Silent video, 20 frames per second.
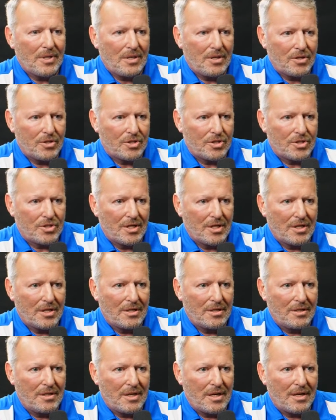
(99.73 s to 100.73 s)
his
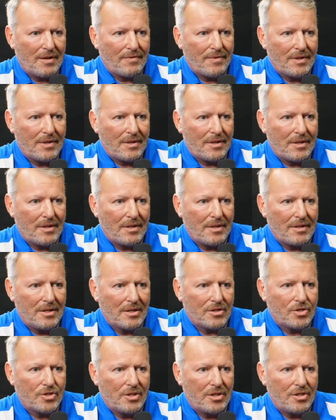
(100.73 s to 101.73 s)
son having an
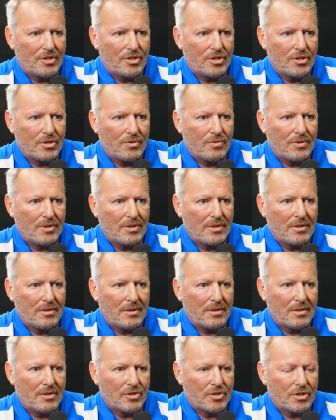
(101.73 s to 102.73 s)
addiction issue and
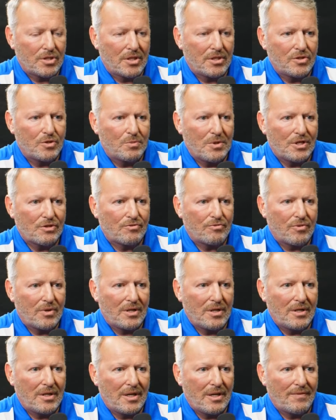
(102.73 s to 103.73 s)
his son's best
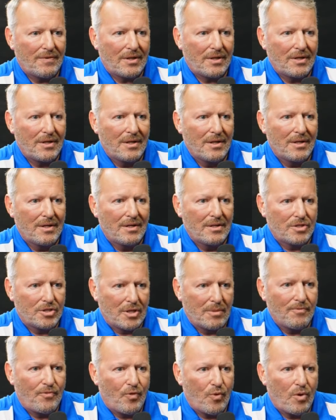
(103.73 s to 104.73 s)
friend having
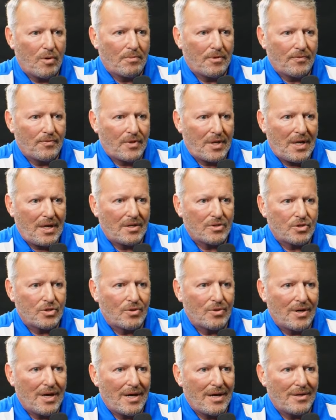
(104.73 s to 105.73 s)
some form of
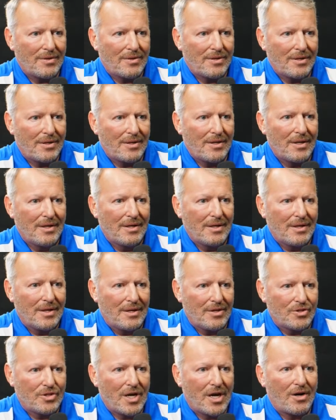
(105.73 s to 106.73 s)
cancer, and how the
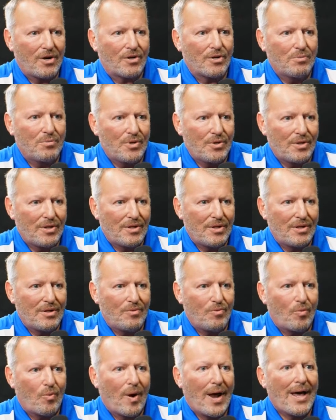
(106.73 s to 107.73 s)
entire
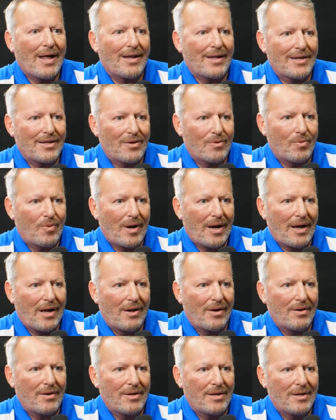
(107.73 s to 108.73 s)
community rallied
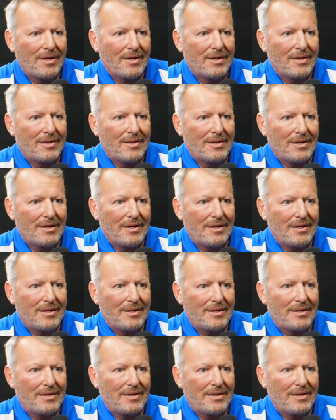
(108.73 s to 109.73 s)
around the